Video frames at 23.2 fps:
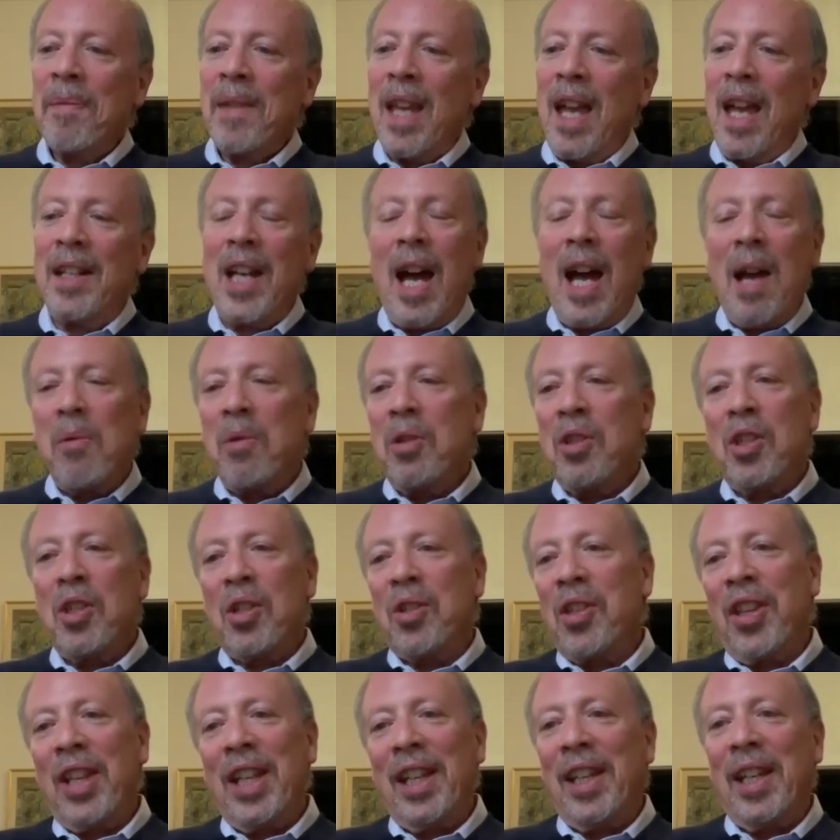And I was
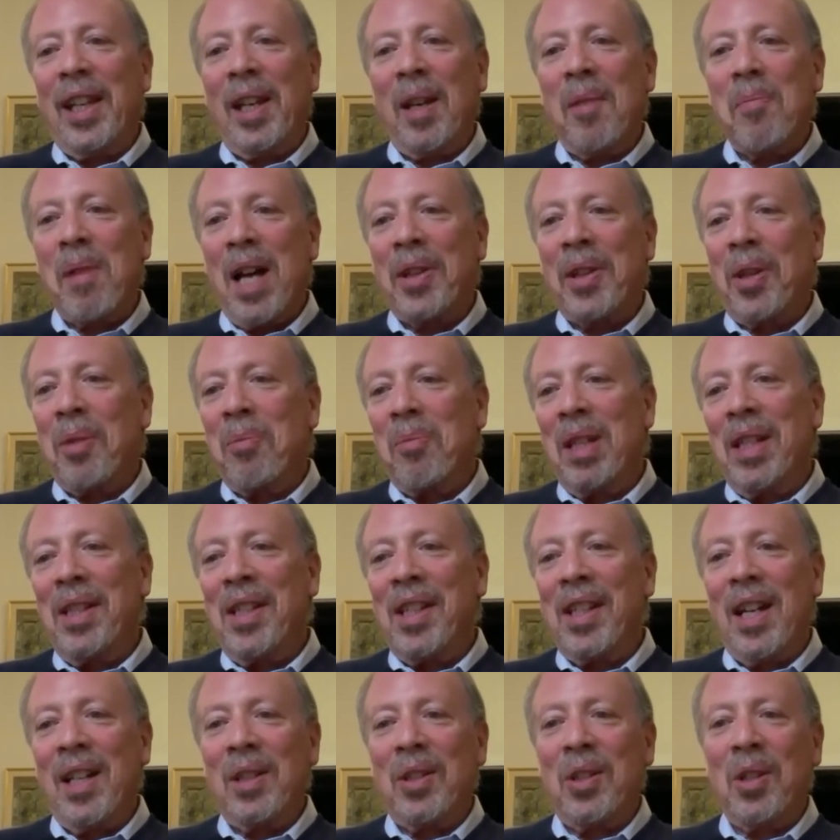just thinking about the
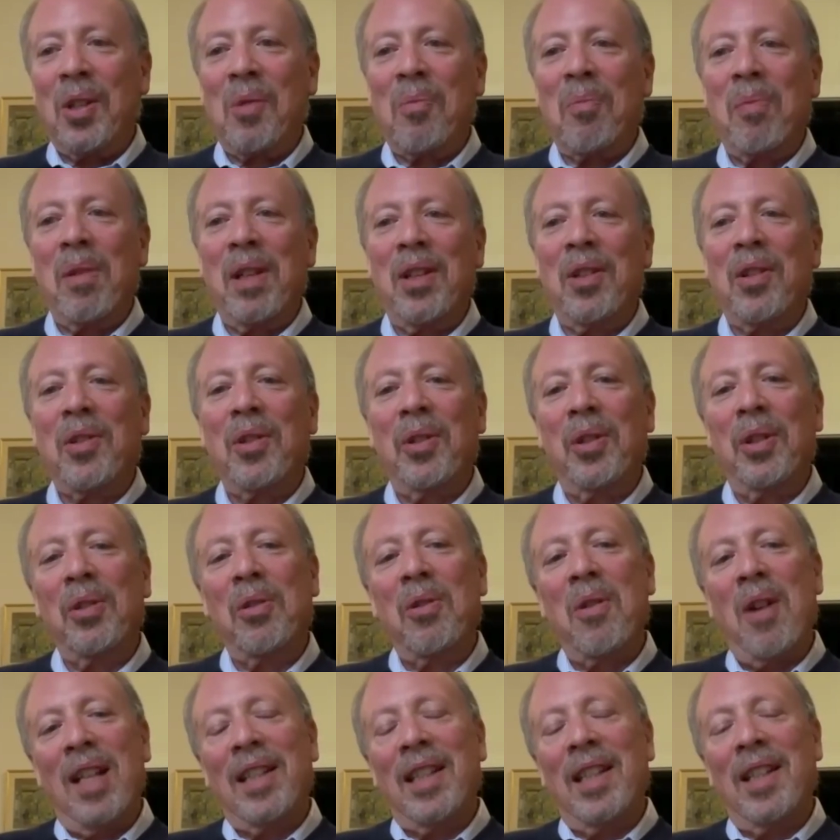meeting I'd just been through,
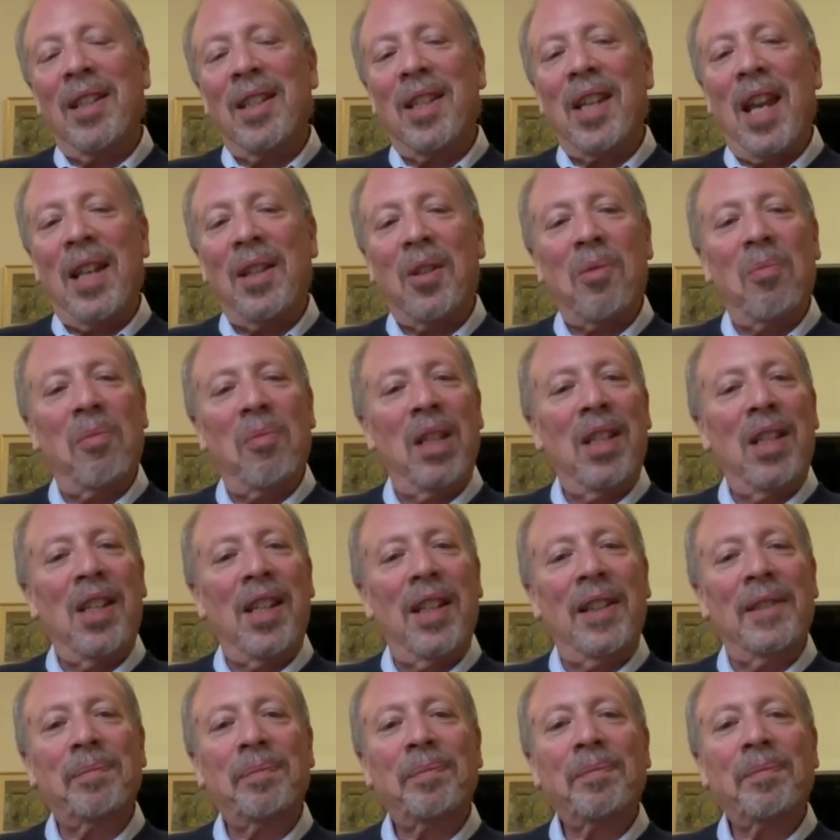quite an intense meeting.